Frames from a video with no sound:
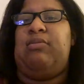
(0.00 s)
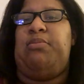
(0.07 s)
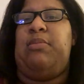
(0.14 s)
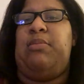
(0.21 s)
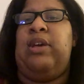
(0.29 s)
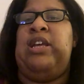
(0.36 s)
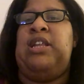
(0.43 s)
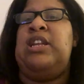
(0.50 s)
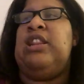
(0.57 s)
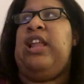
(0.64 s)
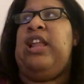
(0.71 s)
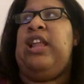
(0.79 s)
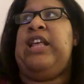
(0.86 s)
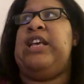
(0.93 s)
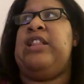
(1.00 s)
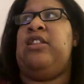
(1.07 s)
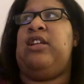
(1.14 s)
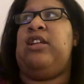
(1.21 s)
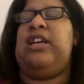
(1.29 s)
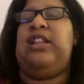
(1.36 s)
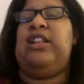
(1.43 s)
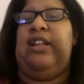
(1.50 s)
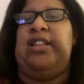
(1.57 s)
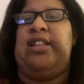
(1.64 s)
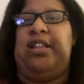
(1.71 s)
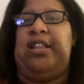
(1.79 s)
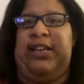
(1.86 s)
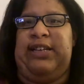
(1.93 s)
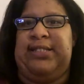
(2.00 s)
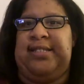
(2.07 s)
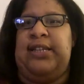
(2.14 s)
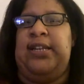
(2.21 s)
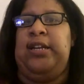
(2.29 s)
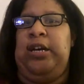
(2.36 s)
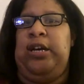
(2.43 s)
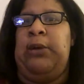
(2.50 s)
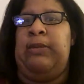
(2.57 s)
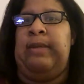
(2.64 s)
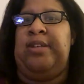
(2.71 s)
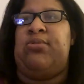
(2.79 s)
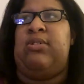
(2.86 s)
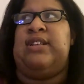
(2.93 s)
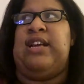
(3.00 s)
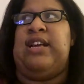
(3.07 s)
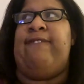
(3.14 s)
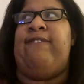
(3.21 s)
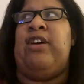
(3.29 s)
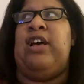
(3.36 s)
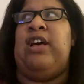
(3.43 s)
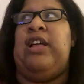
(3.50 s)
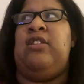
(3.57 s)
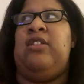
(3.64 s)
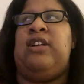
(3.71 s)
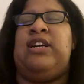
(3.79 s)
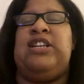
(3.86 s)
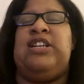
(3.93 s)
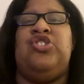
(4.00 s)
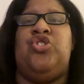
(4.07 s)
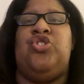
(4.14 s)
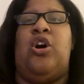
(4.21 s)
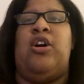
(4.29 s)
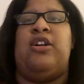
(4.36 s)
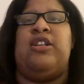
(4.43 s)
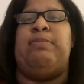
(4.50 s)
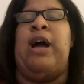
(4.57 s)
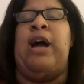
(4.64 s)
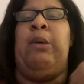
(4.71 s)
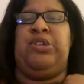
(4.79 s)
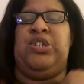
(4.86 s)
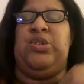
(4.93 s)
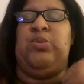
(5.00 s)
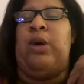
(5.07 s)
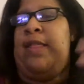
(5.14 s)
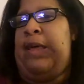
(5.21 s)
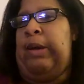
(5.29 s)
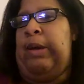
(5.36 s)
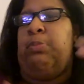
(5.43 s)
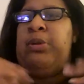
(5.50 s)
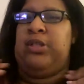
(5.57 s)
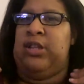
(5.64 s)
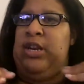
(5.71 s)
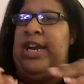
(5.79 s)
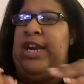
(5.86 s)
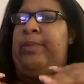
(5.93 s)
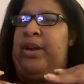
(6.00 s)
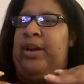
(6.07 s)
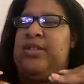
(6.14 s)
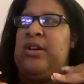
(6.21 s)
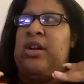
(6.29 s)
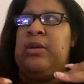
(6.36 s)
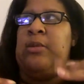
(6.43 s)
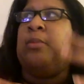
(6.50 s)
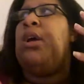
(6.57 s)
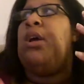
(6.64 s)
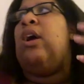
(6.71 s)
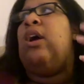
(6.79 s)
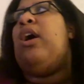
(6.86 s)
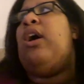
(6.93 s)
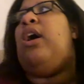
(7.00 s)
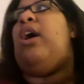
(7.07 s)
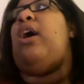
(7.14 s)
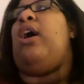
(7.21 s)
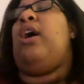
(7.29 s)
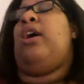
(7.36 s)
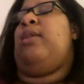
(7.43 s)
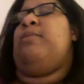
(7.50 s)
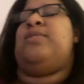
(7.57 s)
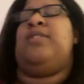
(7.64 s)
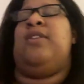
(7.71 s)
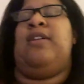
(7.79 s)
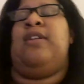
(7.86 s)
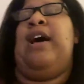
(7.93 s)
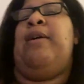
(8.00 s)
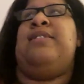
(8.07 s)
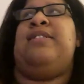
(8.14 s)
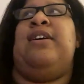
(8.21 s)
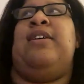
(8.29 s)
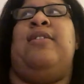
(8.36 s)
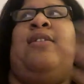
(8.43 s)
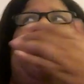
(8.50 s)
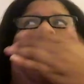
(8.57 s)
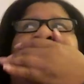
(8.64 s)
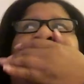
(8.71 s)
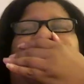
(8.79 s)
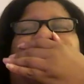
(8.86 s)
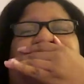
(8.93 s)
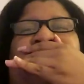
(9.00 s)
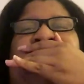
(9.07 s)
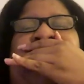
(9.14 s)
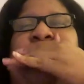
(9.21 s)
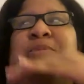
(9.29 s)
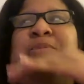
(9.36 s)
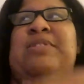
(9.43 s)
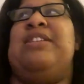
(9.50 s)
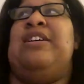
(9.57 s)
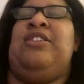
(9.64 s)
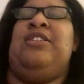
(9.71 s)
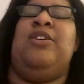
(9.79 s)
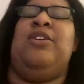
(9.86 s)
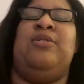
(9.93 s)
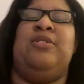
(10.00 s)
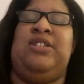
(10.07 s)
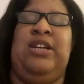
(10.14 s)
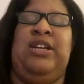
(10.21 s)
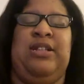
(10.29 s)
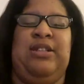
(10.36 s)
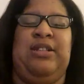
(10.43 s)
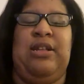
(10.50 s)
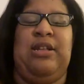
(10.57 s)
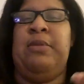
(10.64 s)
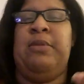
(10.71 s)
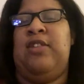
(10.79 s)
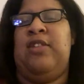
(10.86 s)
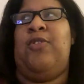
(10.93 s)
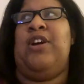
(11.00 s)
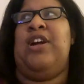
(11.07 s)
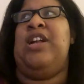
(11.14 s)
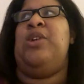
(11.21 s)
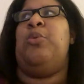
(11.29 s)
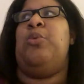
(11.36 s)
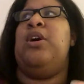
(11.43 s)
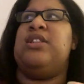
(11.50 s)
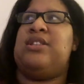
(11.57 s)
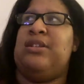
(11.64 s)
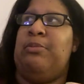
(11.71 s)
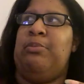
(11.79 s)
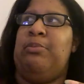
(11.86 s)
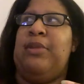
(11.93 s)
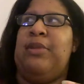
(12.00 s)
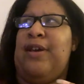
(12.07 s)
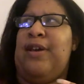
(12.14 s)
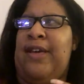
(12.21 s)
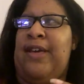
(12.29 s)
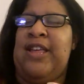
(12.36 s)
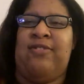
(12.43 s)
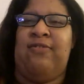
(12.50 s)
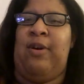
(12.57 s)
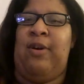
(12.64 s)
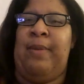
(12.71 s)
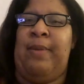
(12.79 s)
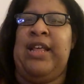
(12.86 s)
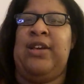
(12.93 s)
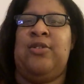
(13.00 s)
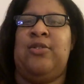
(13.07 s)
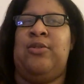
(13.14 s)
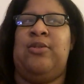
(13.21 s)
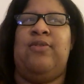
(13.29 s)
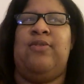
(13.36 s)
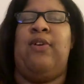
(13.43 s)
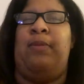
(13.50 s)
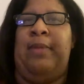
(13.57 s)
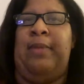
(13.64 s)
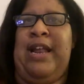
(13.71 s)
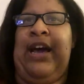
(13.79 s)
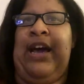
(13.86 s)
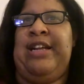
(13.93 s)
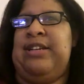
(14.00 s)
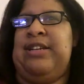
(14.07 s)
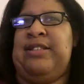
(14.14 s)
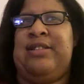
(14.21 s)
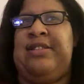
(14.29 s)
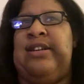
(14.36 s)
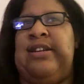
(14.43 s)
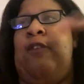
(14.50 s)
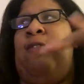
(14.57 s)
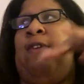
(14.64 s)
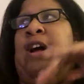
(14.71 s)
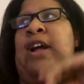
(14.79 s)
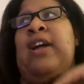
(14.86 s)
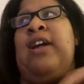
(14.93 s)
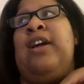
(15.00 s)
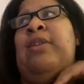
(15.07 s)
He didn't land. It looked like he landed sitting up. That's why I was it looked like he jarred his spine, which is why they would put the neck brace on him. Mm-hmm. So I was like, oh, little snaps. Shane. I mean, for anyone to hit from that angle, from that height, is terrifying.